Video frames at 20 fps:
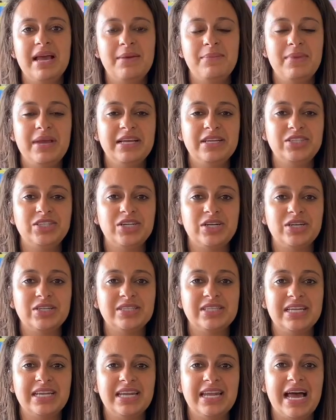make sure
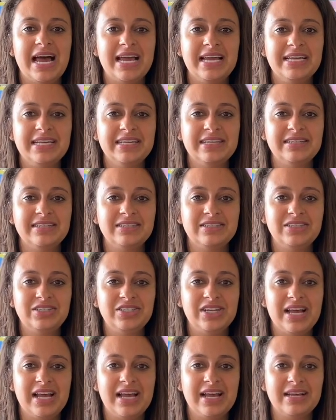to like,
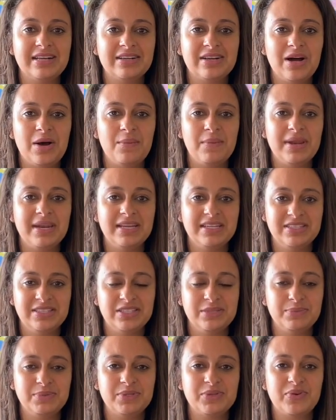share, comment, and
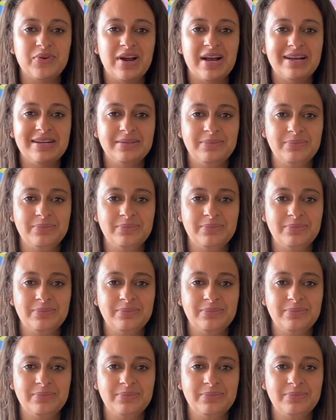subscribe.